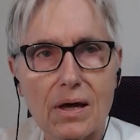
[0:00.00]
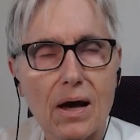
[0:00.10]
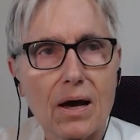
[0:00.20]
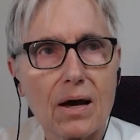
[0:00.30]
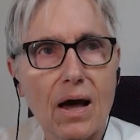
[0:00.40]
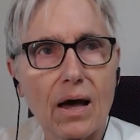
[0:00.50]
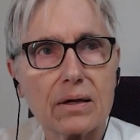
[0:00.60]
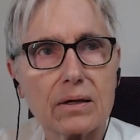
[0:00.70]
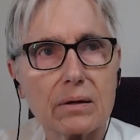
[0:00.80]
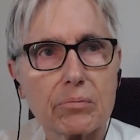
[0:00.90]

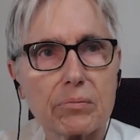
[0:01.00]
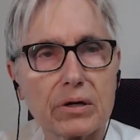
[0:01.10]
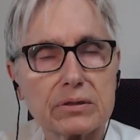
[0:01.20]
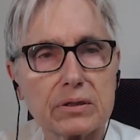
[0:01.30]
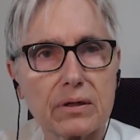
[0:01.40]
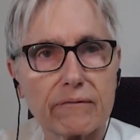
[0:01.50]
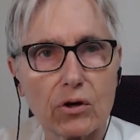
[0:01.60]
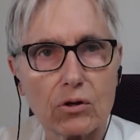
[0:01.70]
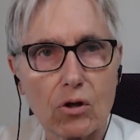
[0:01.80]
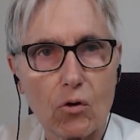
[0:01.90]
I implemented a
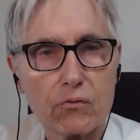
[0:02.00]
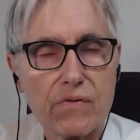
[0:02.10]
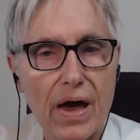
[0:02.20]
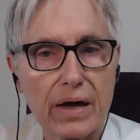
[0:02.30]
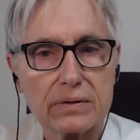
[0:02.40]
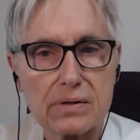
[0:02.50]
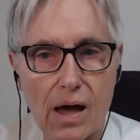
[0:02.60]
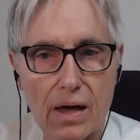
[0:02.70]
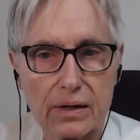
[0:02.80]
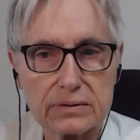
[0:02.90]
very low-fat
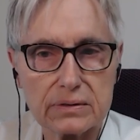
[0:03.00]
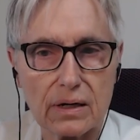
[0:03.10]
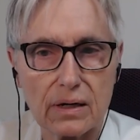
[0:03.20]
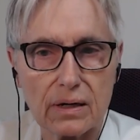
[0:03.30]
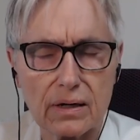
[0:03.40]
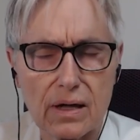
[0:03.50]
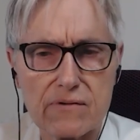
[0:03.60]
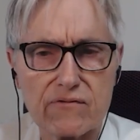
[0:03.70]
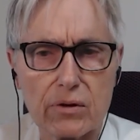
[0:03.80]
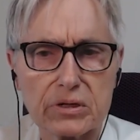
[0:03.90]
diet,
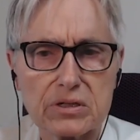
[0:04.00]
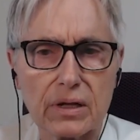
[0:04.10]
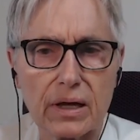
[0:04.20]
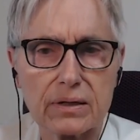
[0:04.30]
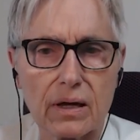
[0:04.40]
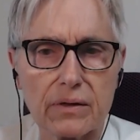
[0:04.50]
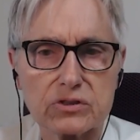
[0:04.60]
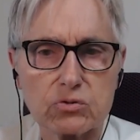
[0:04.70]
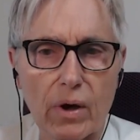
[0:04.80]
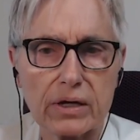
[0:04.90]
very much like the
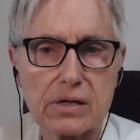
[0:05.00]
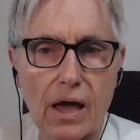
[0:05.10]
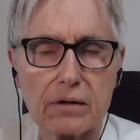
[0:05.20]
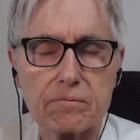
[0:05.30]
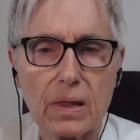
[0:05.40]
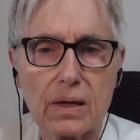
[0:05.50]
Swank diet.